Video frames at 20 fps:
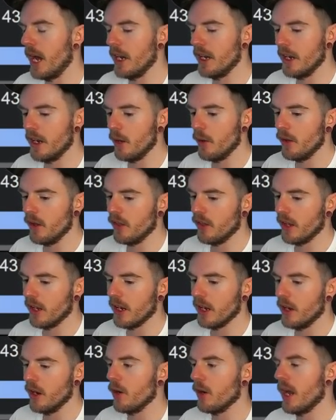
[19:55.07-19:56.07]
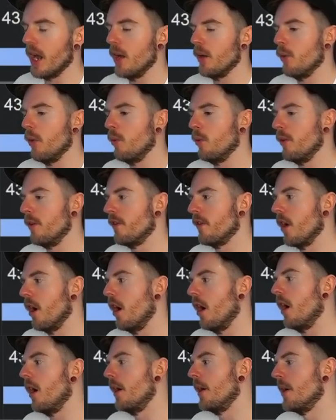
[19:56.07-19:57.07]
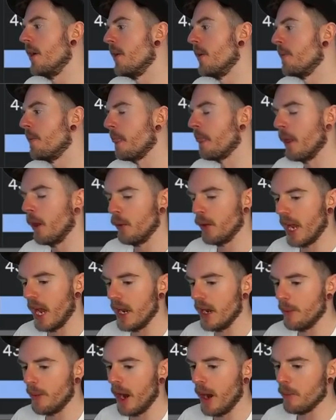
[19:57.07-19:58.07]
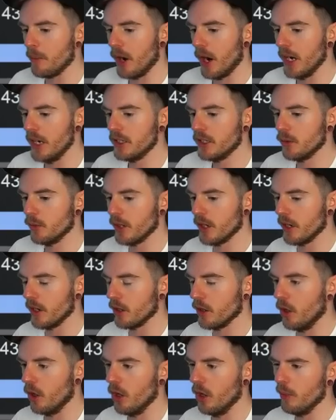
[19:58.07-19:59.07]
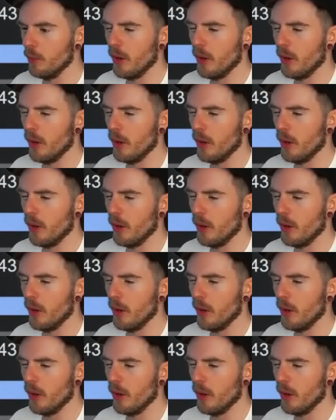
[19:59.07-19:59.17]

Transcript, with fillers: And I know you're thinking, okay, well, we've got we're getting a better price, so we're going to call.